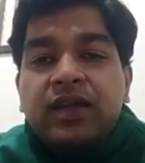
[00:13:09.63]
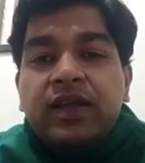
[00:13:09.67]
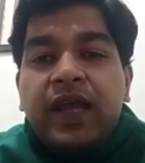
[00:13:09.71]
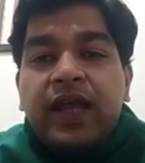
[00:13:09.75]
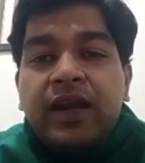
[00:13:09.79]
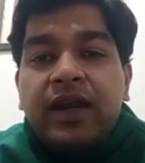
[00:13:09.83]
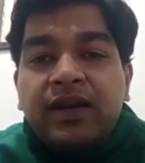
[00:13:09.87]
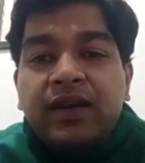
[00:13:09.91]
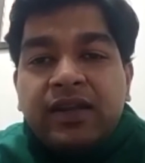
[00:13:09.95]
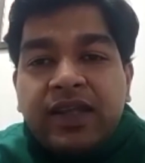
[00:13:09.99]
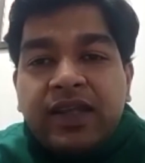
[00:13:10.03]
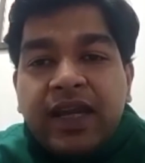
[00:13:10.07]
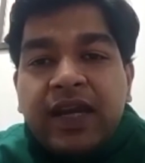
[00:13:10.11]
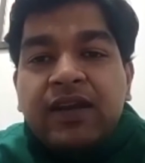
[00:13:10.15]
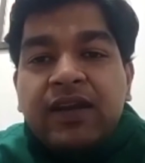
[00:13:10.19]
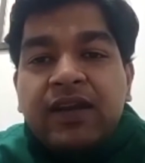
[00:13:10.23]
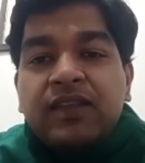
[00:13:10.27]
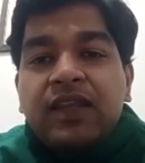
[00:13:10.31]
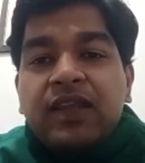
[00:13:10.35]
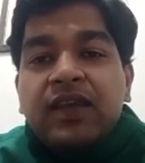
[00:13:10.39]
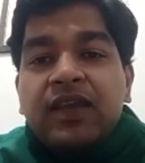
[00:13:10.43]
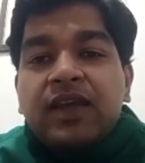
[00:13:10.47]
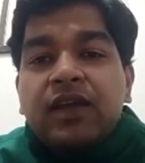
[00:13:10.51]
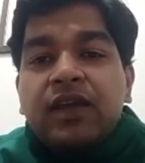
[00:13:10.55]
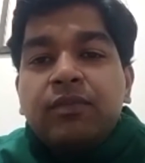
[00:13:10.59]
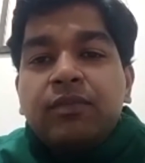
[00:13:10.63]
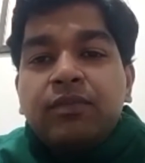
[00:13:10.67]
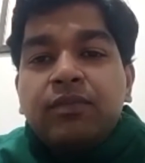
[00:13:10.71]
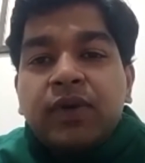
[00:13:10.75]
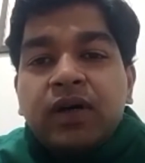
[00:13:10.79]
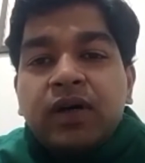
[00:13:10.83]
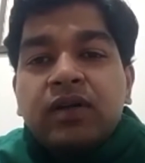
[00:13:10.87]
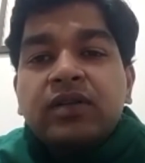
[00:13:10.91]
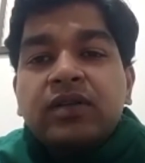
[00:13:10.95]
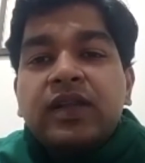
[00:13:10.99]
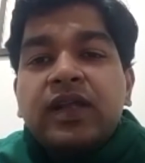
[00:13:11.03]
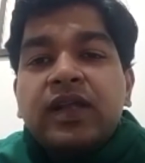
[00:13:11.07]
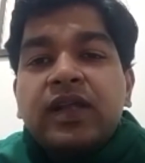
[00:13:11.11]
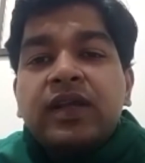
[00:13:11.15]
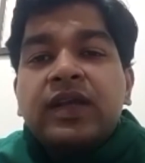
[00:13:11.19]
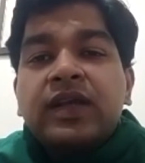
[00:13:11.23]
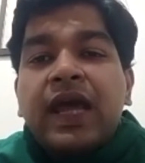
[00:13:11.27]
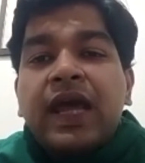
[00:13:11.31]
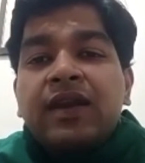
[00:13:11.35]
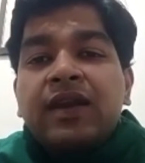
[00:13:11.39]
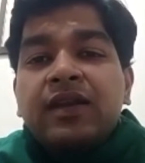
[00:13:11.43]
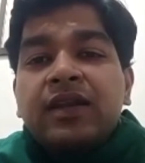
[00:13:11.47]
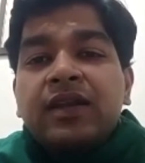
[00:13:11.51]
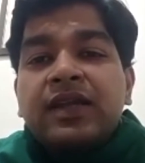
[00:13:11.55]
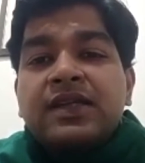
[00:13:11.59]
and yet they can burn their
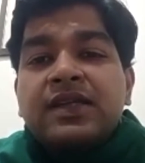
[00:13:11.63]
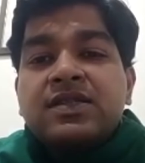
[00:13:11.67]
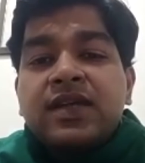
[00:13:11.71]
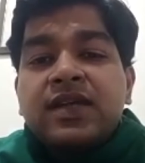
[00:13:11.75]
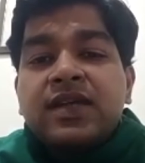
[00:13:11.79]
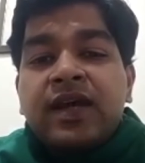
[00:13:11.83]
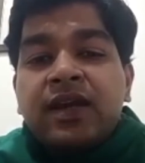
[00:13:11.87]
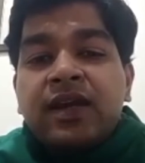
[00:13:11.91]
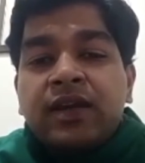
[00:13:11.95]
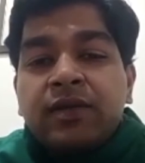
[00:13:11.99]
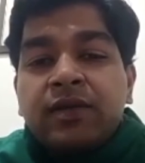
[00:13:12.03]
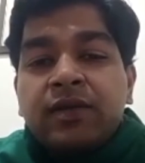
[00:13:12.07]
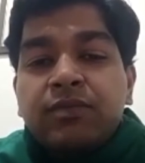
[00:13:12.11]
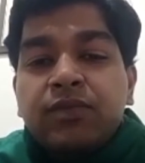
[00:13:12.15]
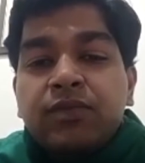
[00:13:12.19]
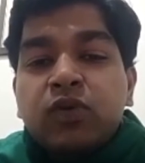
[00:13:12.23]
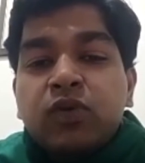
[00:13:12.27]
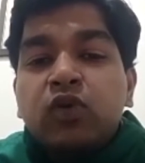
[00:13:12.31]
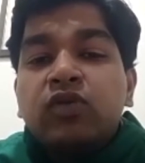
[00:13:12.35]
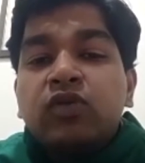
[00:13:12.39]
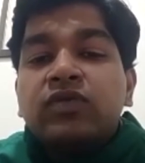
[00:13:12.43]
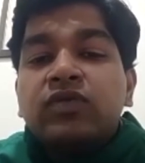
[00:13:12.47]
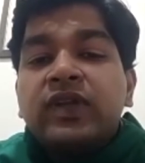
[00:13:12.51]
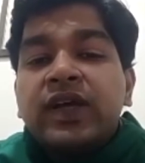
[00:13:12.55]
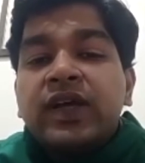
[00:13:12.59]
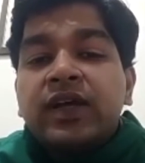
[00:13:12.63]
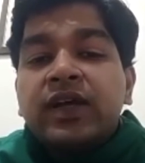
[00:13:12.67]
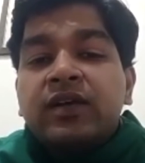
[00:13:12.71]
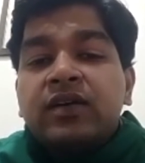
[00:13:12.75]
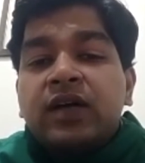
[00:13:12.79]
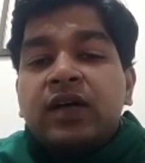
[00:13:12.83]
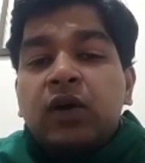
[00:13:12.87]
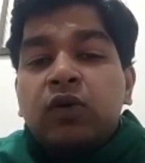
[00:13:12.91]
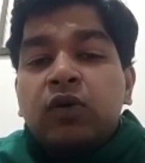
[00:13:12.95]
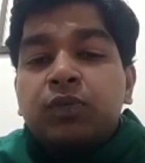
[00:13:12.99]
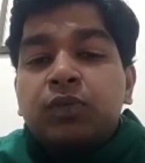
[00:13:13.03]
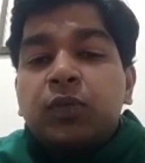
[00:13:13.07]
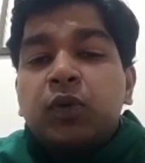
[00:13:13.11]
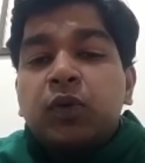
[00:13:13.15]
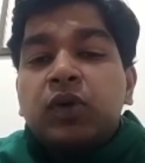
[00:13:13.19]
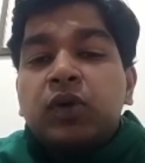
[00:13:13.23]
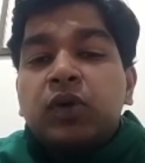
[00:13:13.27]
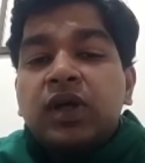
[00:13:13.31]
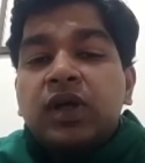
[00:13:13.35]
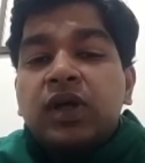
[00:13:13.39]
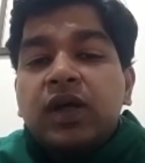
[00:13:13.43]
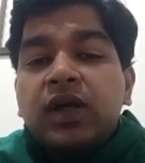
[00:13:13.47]
calories and improve their output